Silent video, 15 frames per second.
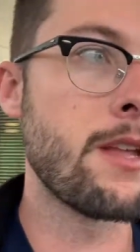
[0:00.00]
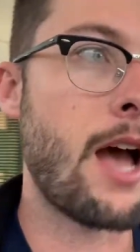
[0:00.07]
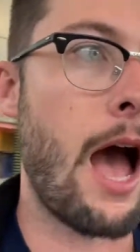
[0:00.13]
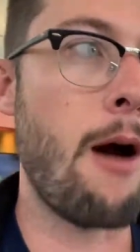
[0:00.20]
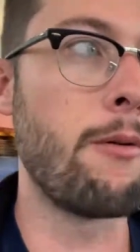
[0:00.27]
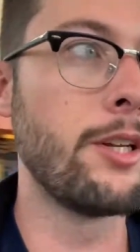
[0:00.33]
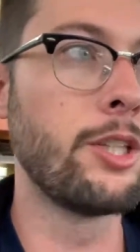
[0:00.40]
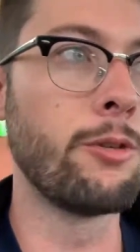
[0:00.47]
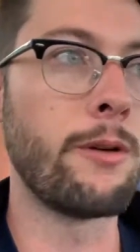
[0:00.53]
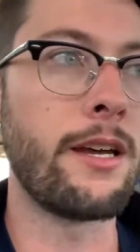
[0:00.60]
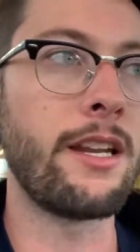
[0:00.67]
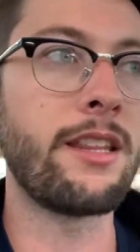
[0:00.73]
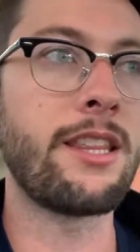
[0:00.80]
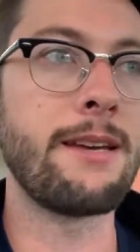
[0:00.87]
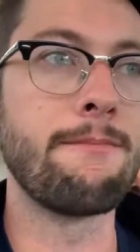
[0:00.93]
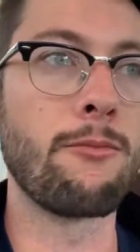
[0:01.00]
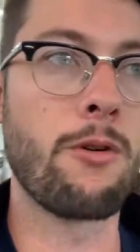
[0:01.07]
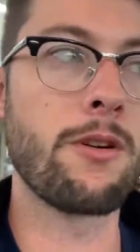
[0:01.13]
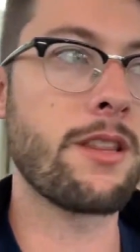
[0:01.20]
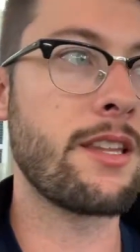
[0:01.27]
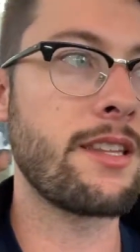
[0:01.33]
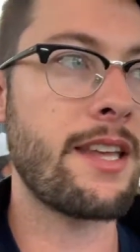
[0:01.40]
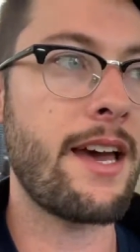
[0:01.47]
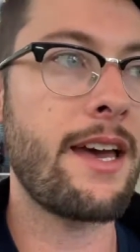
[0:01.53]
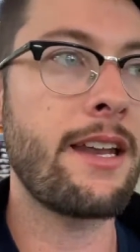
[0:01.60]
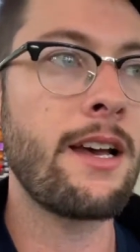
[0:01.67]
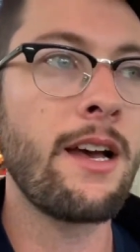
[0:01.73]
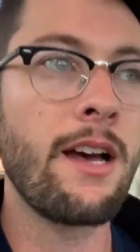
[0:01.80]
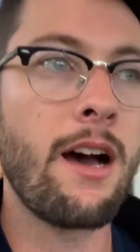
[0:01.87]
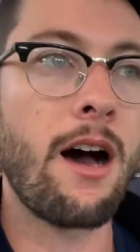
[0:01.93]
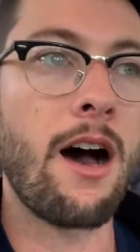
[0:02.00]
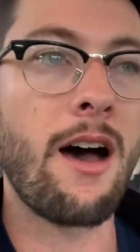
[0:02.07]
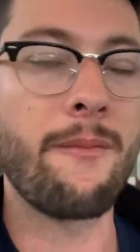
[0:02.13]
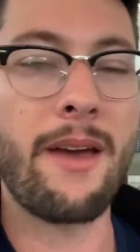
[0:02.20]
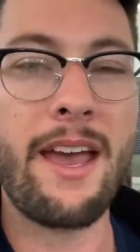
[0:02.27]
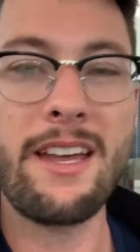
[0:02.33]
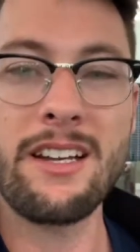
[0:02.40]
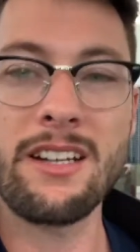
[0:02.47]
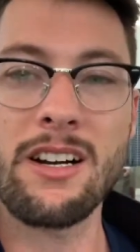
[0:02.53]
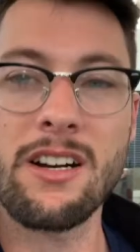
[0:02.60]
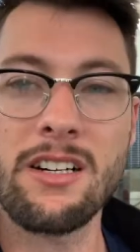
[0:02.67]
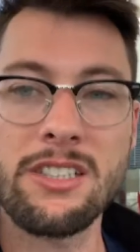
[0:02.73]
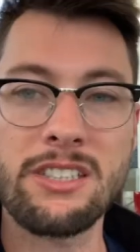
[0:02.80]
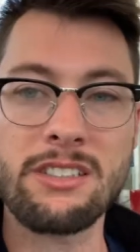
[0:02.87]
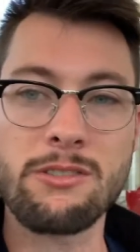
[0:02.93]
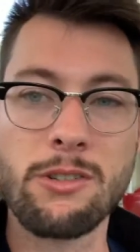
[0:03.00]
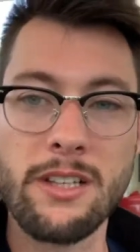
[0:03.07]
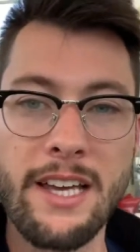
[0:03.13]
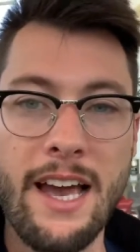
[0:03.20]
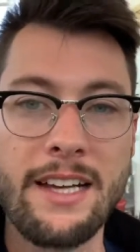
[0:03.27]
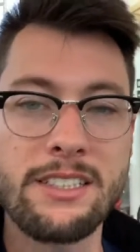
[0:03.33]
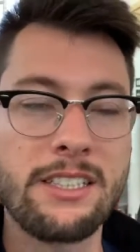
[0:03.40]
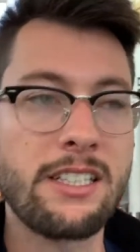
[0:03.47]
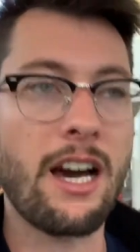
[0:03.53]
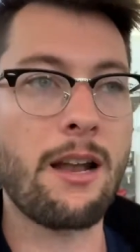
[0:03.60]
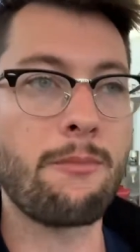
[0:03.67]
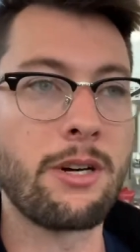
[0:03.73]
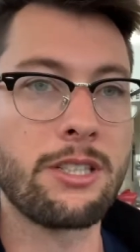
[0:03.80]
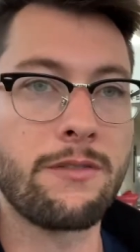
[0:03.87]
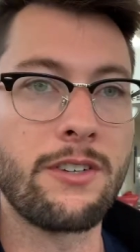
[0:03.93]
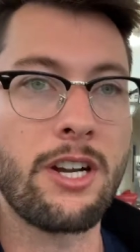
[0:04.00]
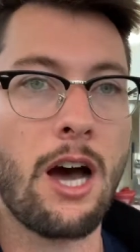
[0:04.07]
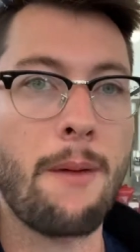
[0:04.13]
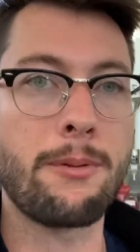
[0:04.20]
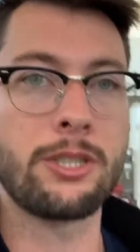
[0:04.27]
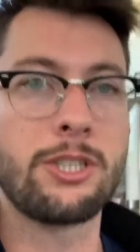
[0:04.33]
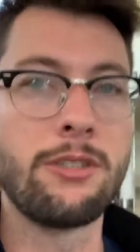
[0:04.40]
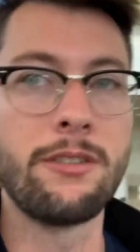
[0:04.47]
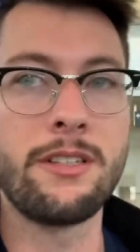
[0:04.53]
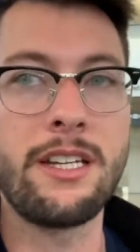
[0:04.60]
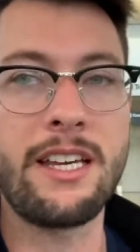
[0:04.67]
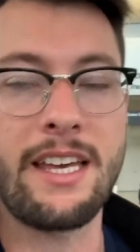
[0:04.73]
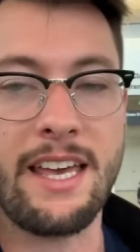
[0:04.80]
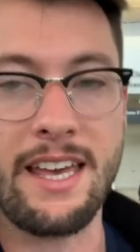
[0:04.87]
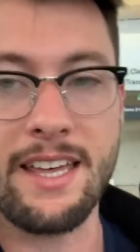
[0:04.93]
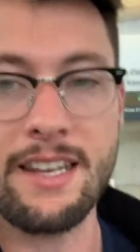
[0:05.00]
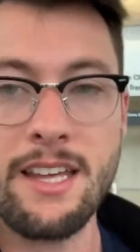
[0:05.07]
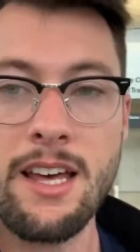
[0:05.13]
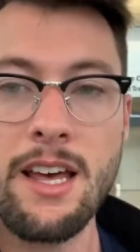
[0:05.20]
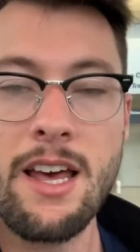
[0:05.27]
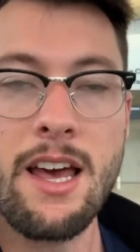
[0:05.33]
I wouldn't do anything more than that. Hayden Hurst really hasn't gotten much of an opportunity in